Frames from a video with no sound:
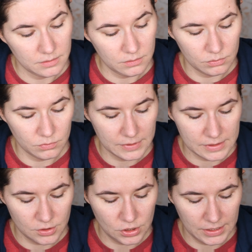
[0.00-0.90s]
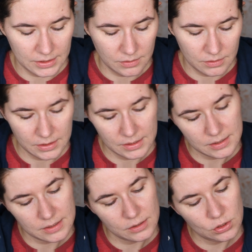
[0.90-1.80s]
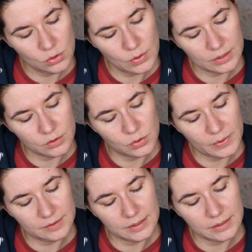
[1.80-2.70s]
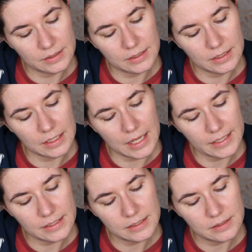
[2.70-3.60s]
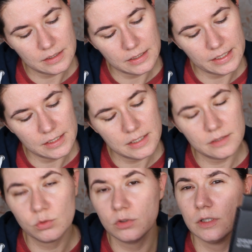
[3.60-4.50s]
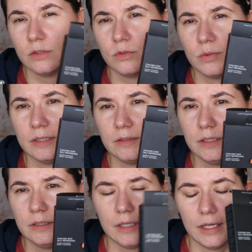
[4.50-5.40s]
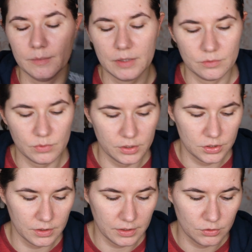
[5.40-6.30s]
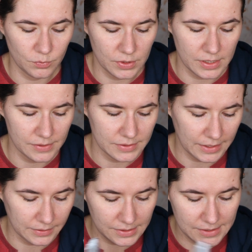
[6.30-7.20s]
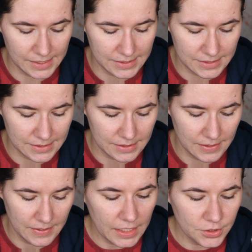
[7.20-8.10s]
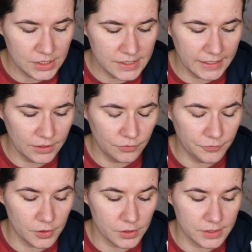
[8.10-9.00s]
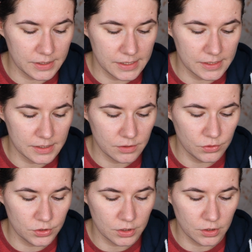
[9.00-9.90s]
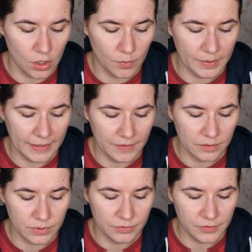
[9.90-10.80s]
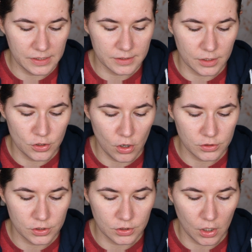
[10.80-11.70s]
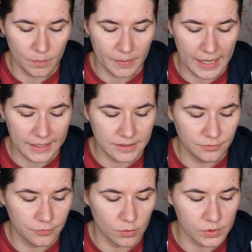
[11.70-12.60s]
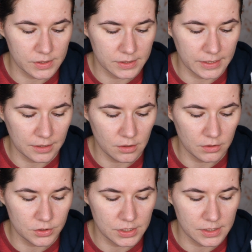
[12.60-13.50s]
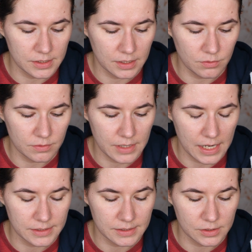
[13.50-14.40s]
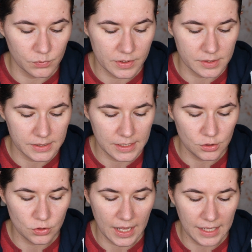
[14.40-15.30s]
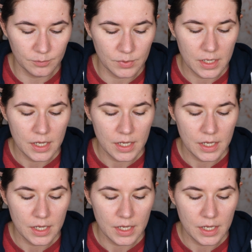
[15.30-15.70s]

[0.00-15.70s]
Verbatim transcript: oh, what's shade? It's 220 linen, linen 220. I'm not really sure how to pronounce that. It says Ashiseido First is cushion compact that refills non-stop. Active Force technology synchronizes with the skin to help